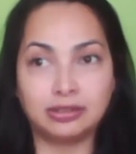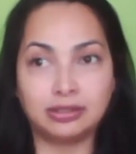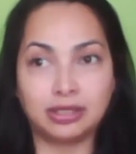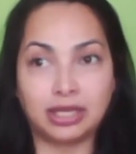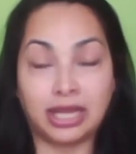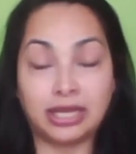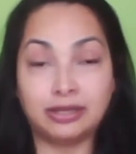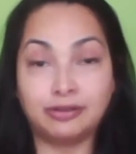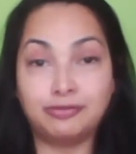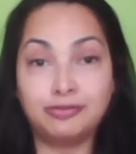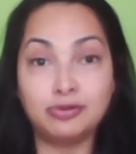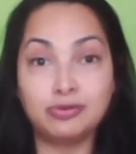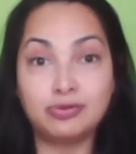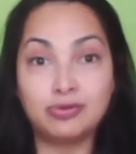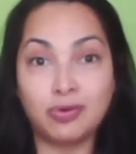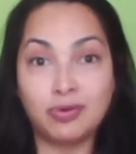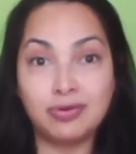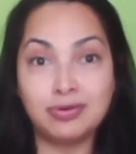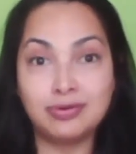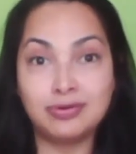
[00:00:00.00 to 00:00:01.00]
And if you
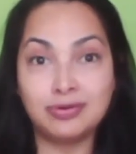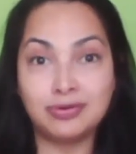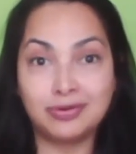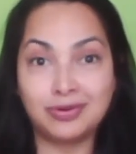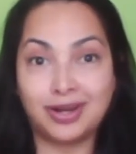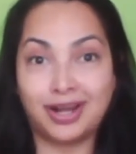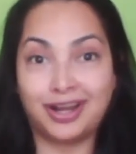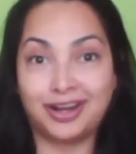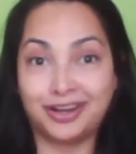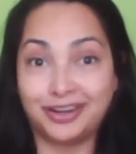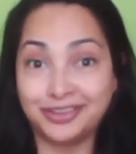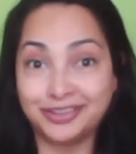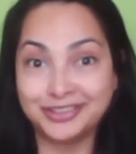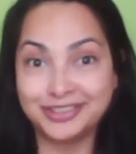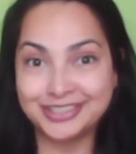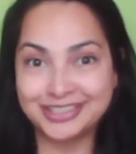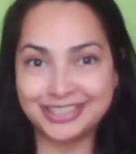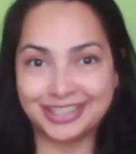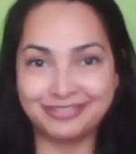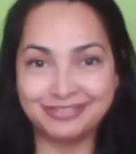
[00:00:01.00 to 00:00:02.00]
don't know how
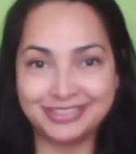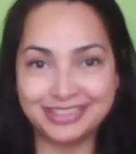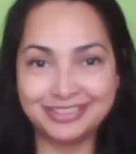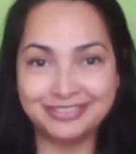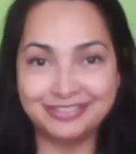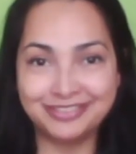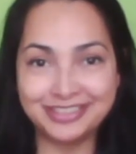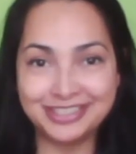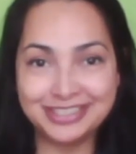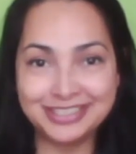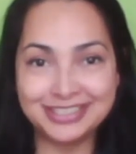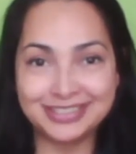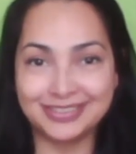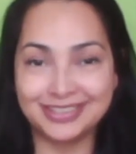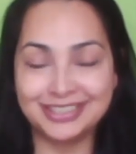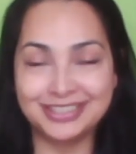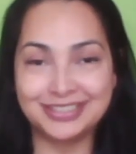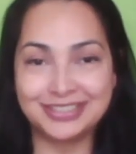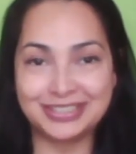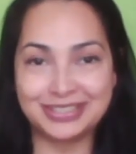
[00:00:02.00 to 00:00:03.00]
something feels
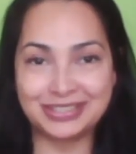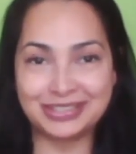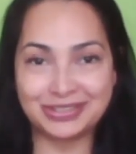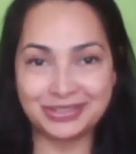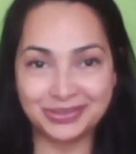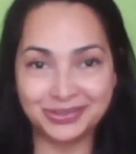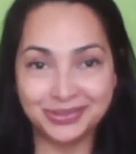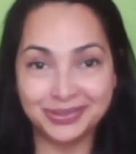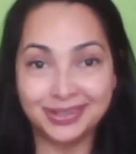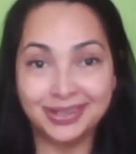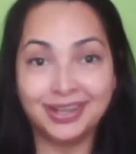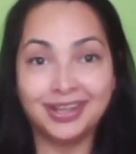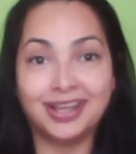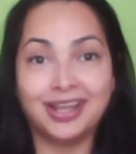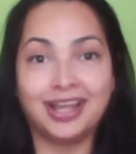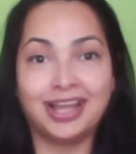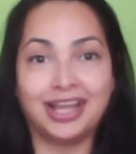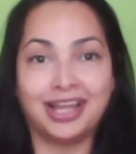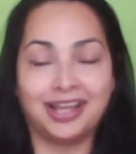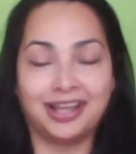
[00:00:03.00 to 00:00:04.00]
when it's true,
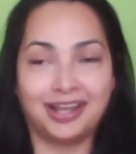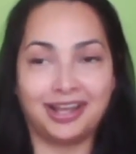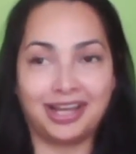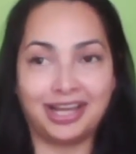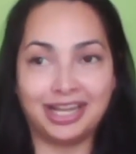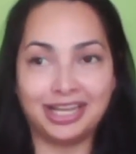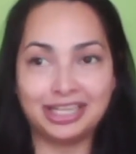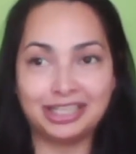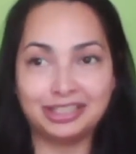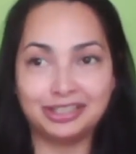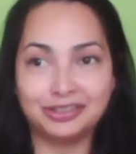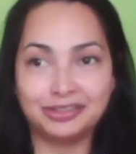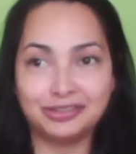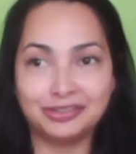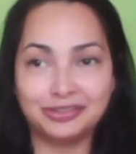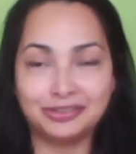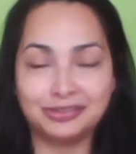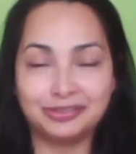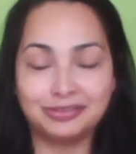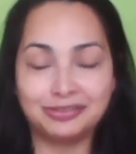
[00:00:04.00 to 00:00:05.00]
I
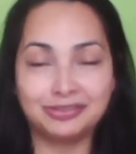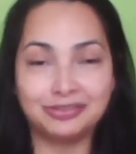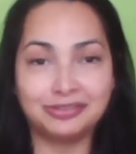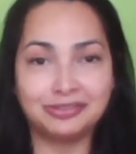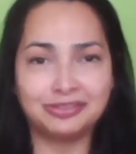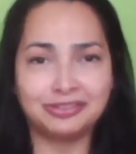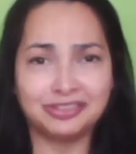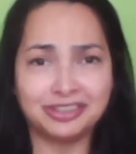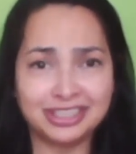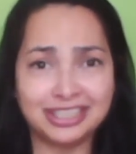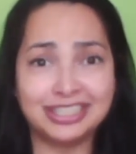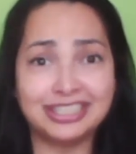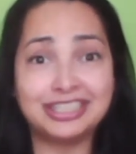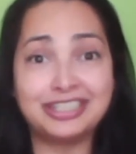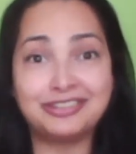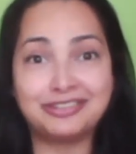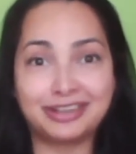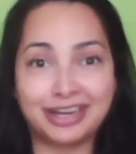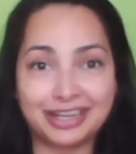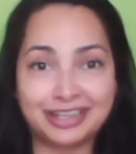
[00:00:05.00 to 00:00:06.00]
really
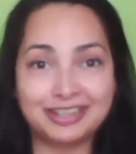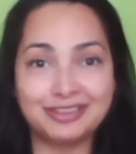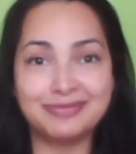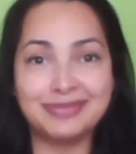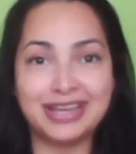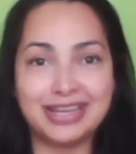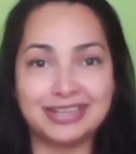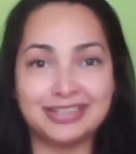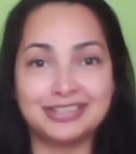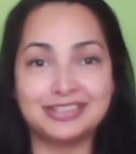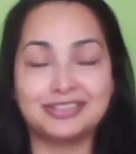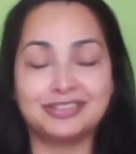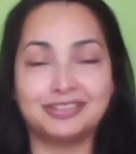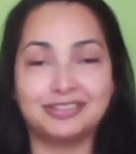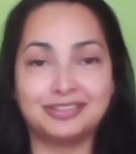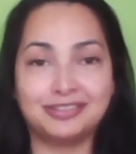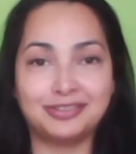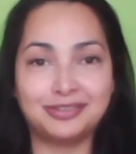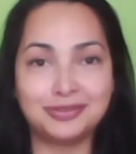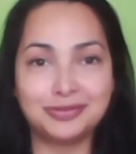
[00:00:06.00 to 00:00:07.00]
recommend
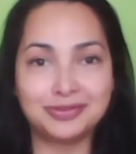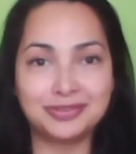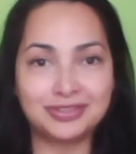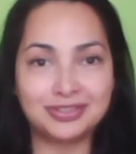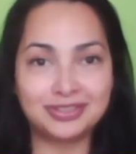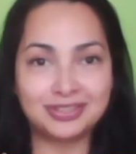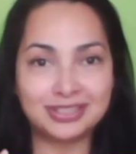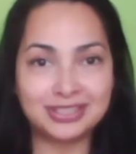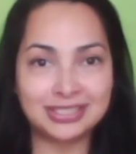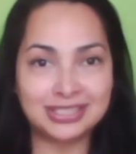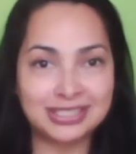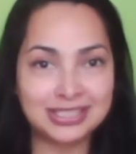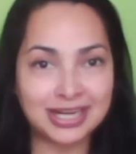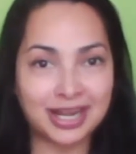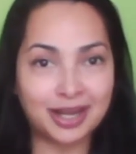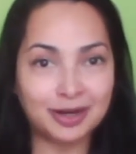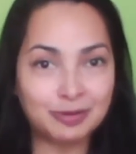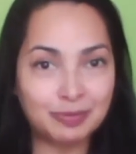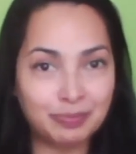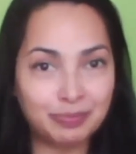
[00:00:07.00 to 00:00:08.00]
you
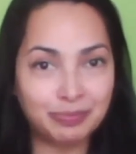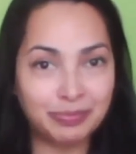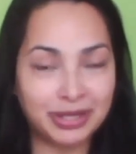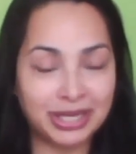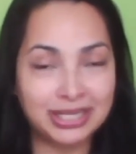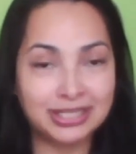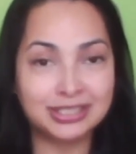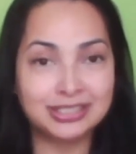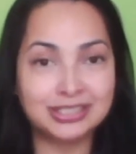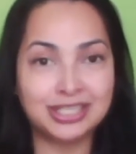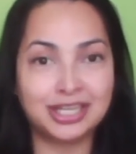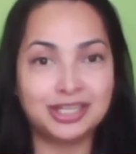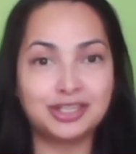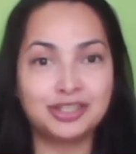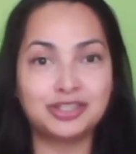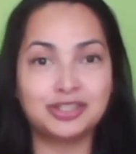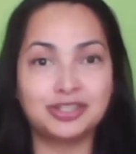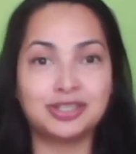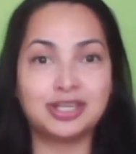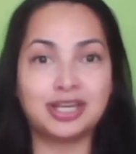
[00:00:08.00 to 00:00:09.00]
start paying
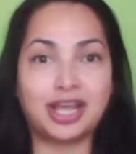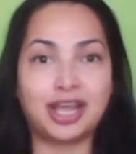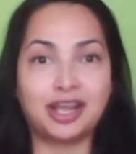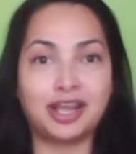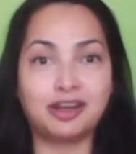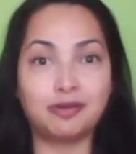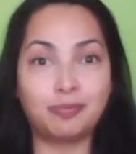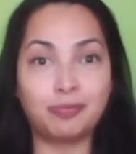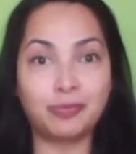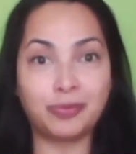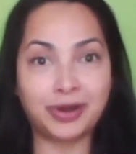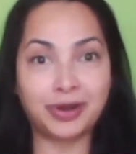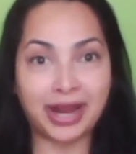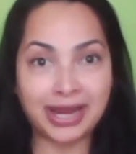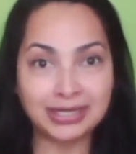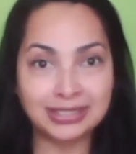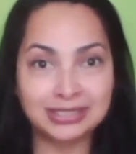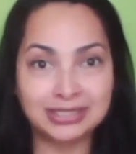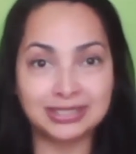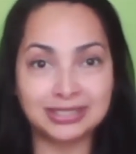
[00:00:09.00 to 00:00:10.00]
attention and
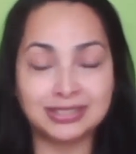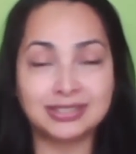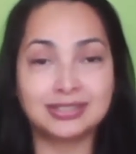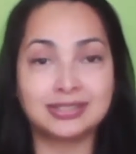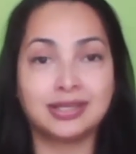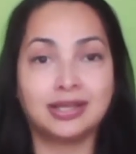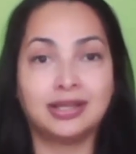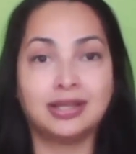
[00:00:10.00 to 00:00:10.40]
practice